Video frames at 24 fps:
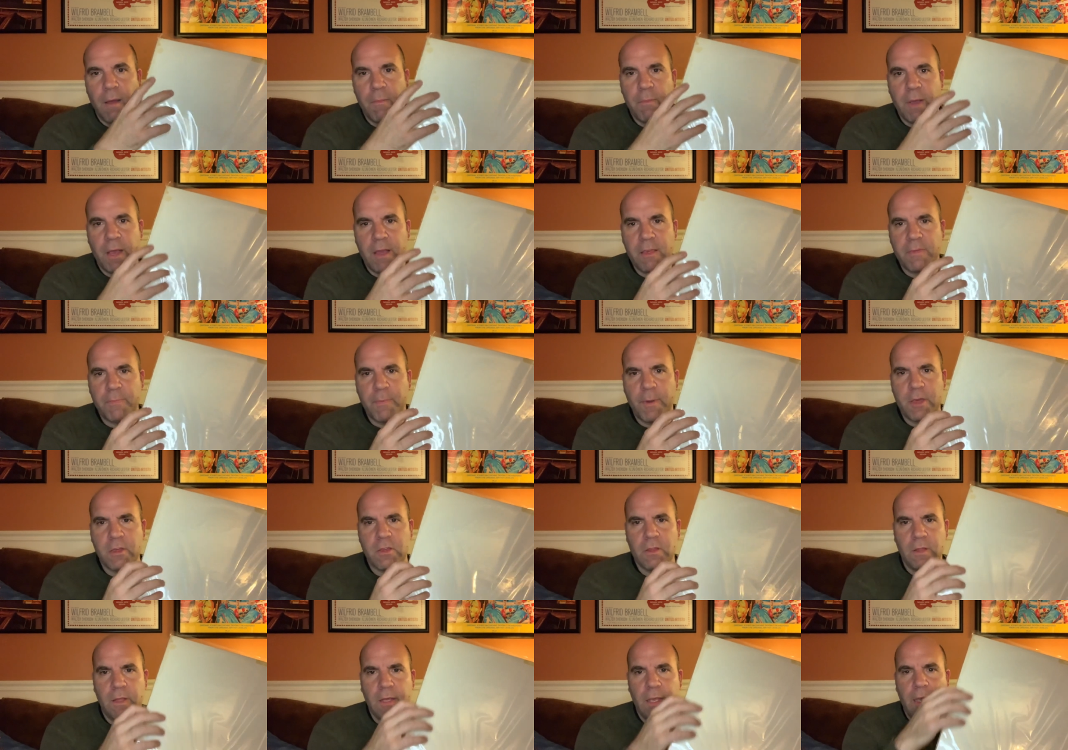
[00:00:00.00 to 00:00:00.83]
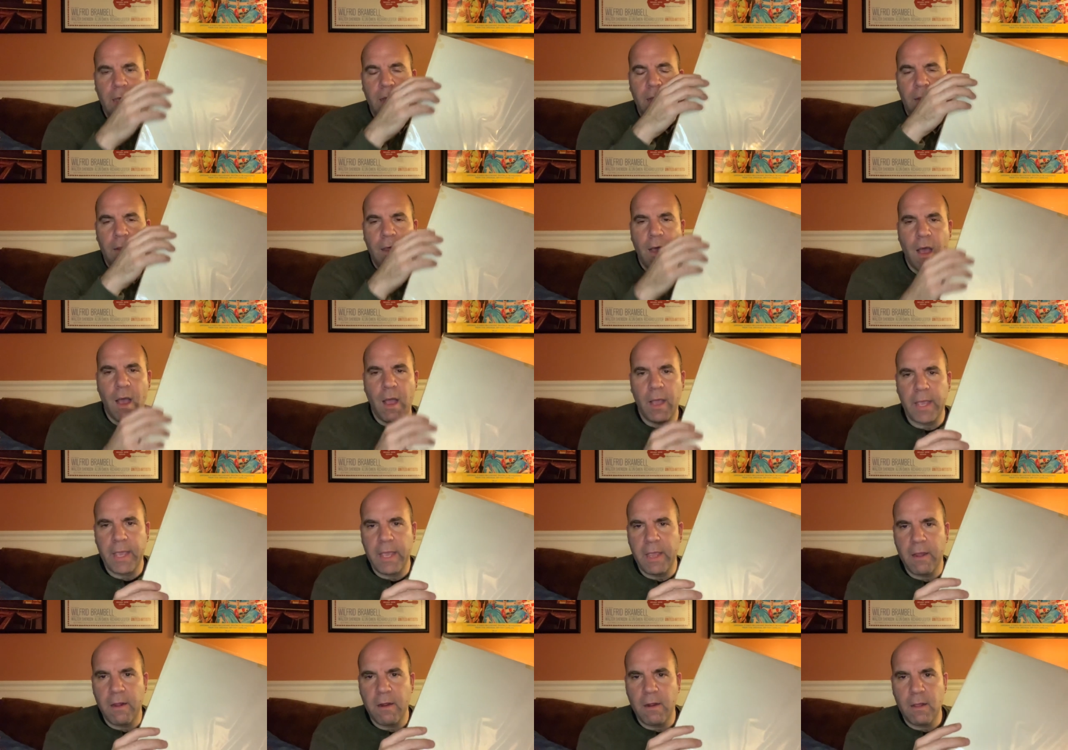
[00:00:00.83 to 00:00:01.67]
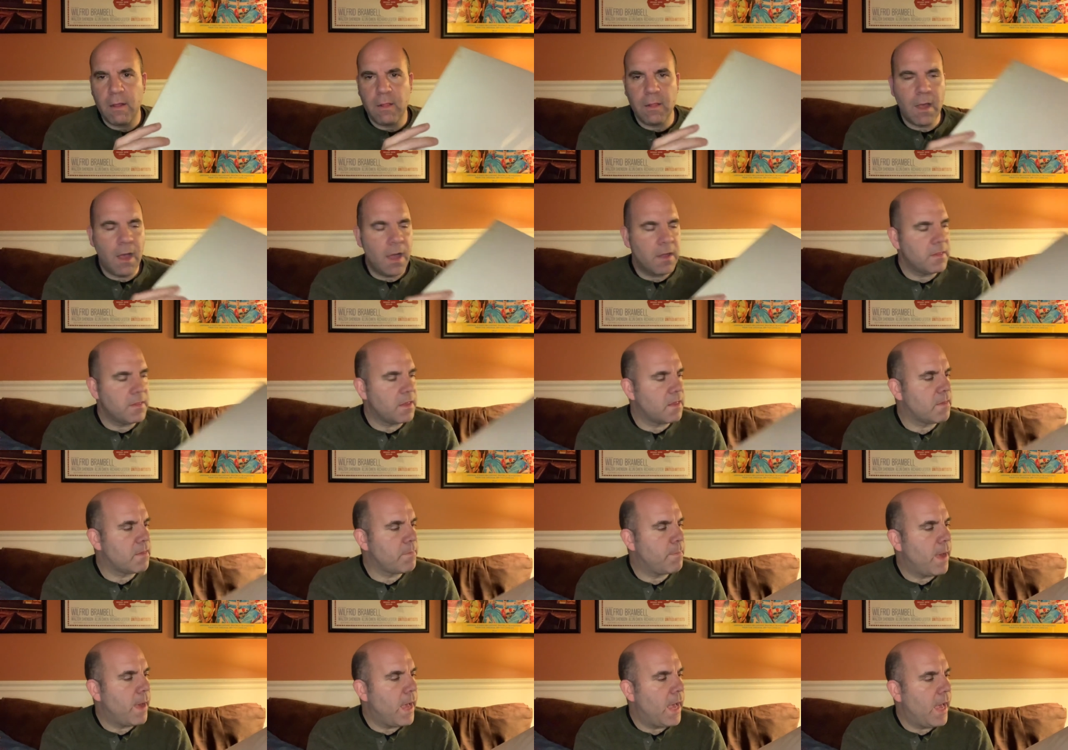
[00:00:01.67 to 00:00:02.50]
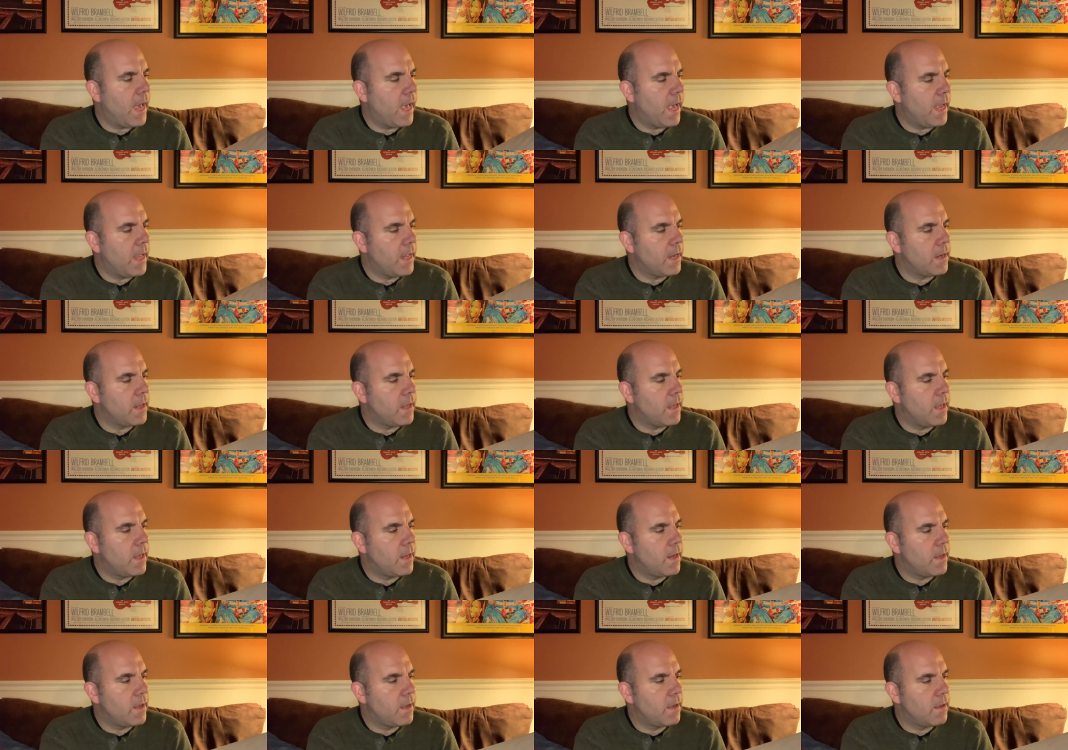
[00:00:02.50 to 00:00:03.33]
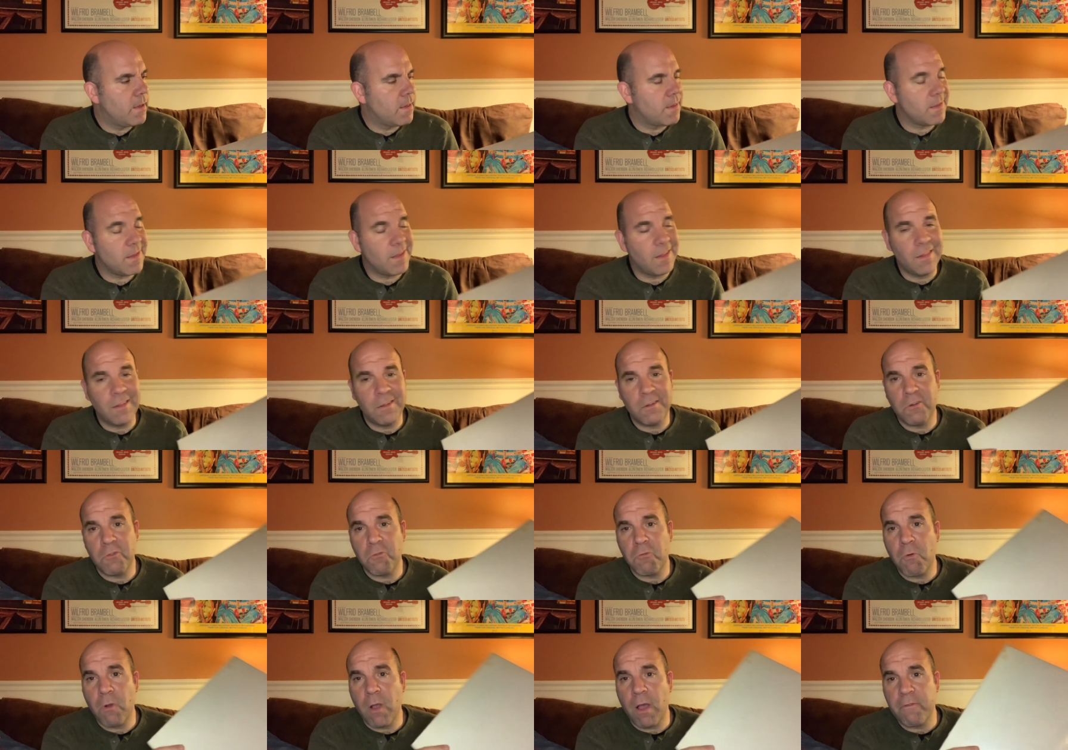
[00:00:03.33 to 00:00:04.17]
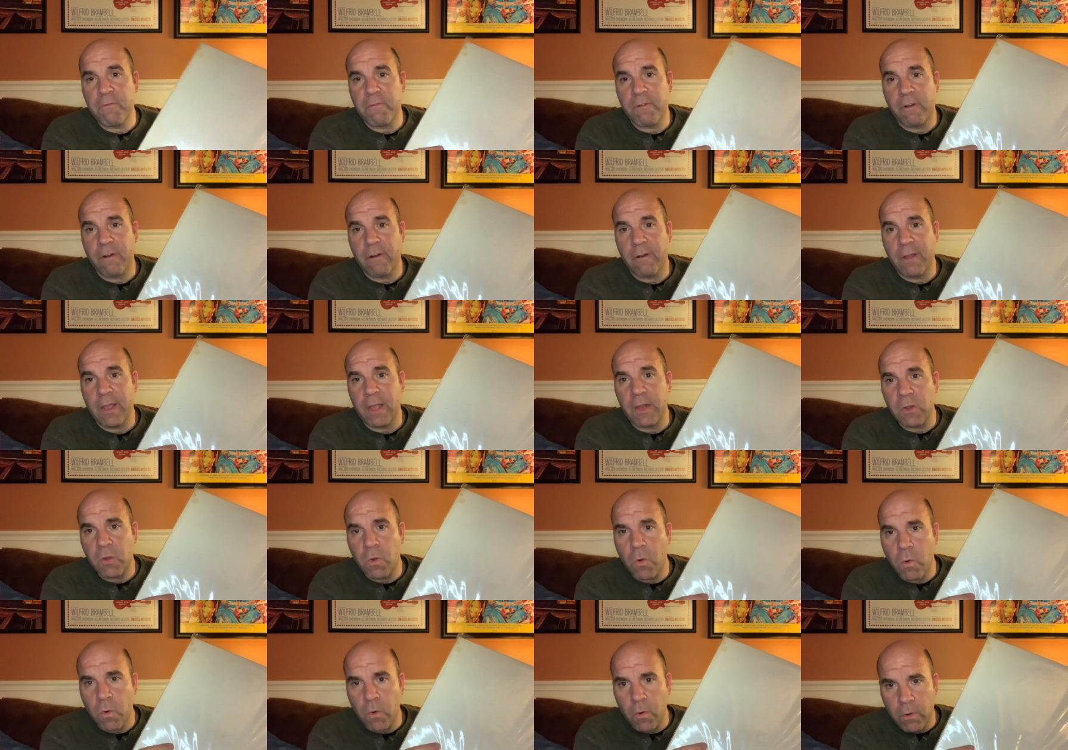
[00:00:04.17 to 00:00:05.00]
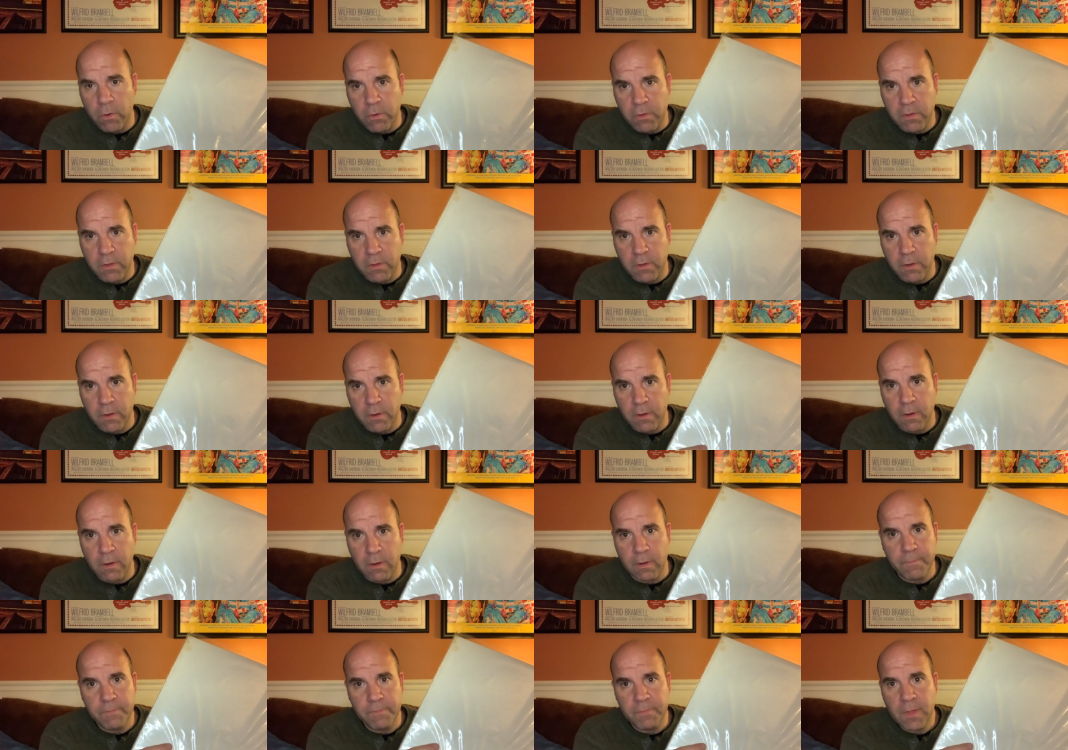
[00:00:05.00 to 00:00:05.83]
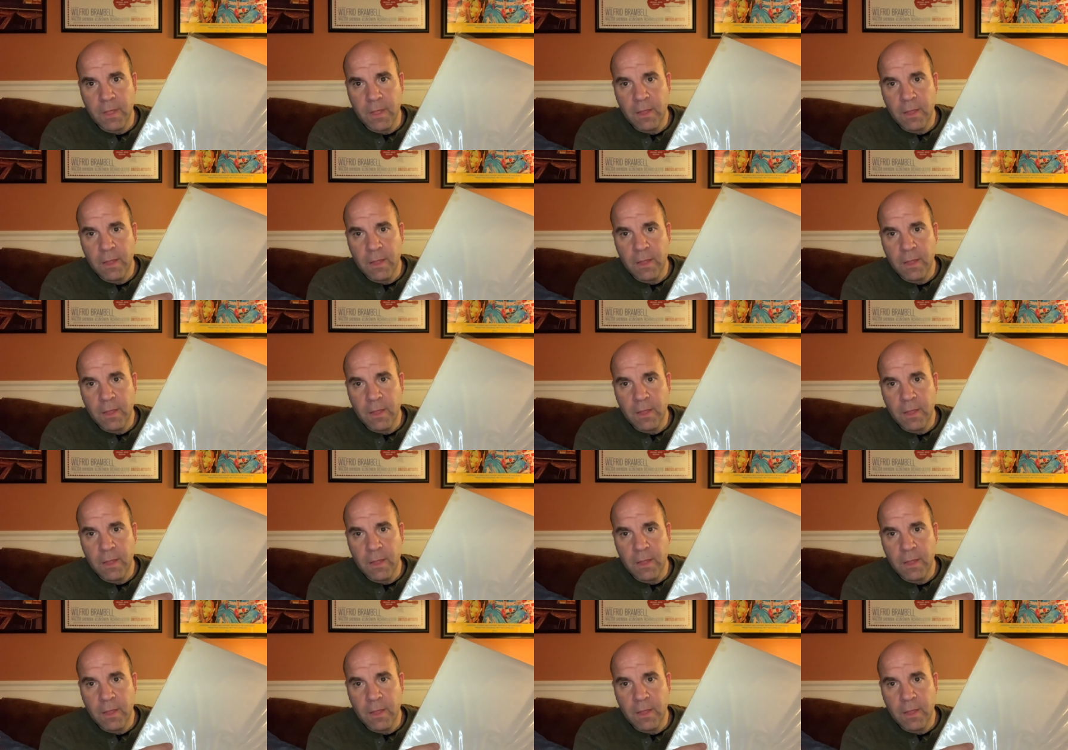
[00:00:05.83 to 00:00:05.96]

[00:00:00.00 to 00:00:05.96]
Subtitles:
especially along here, along the spine, it is a little rougher and coarser.